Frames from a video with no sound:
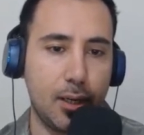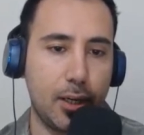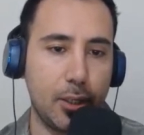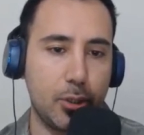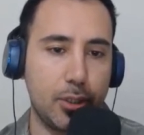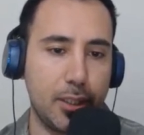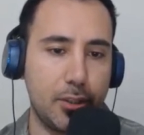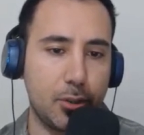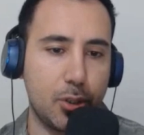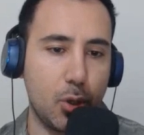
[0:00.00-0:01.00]
I could
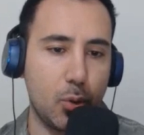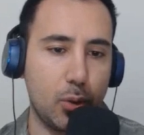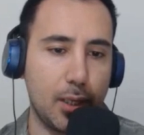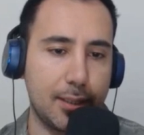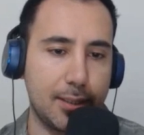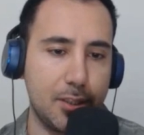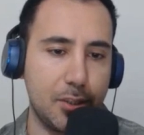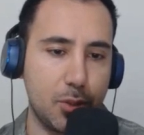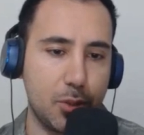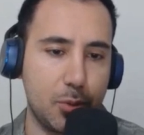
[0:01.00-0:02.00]
either go like
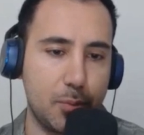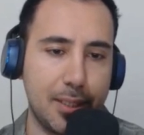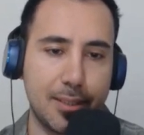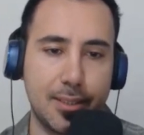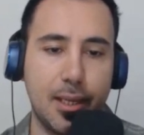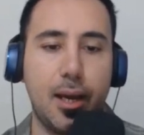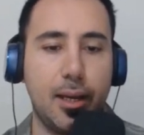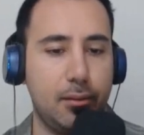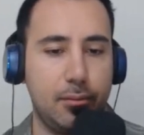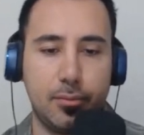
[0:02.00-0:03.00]
this, which would be a
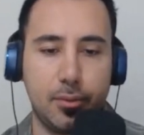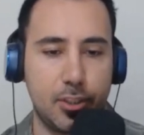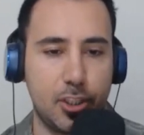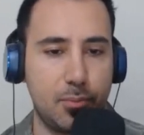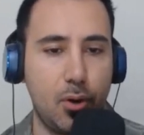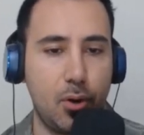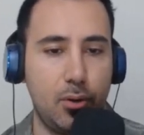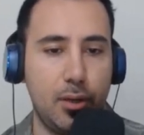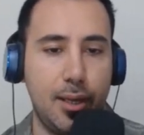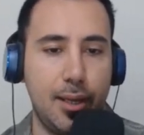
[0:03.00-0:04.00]
side,
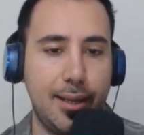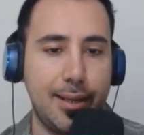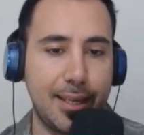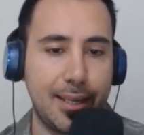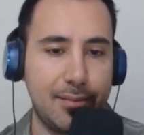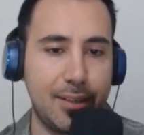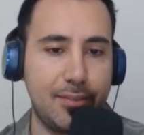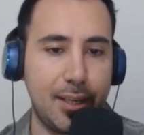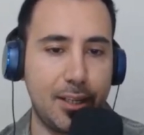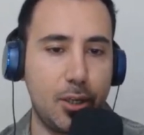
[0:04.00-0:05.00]
small. Even
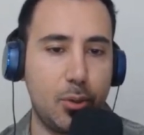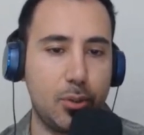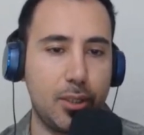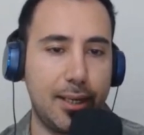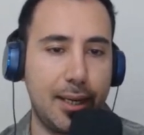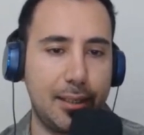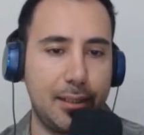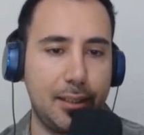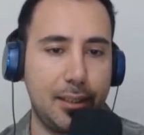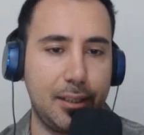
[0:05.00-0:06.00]
if I go
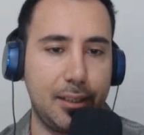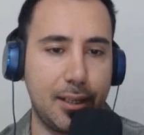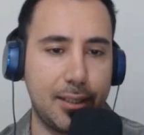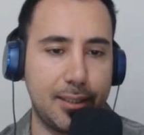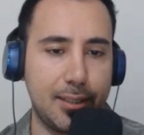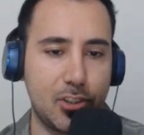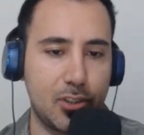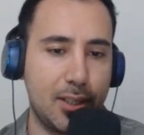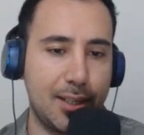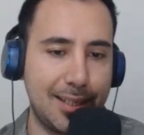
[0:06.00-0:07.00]
diagonally like
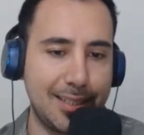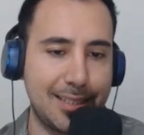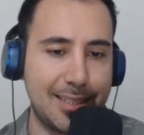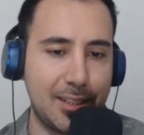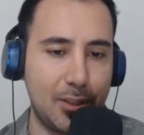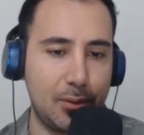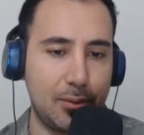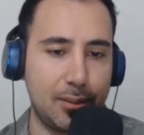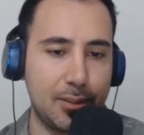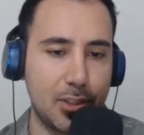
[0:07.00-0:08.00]
this, it's
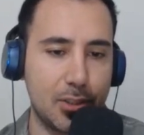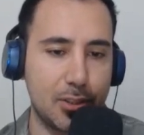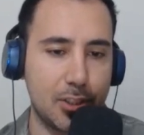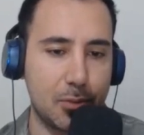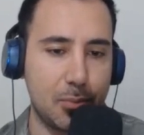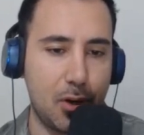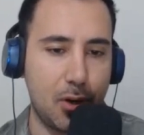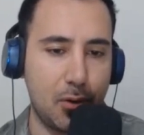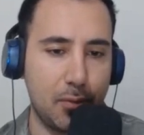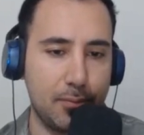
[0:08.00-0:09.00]
still
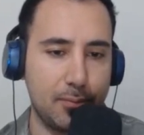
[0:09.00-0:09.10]
small.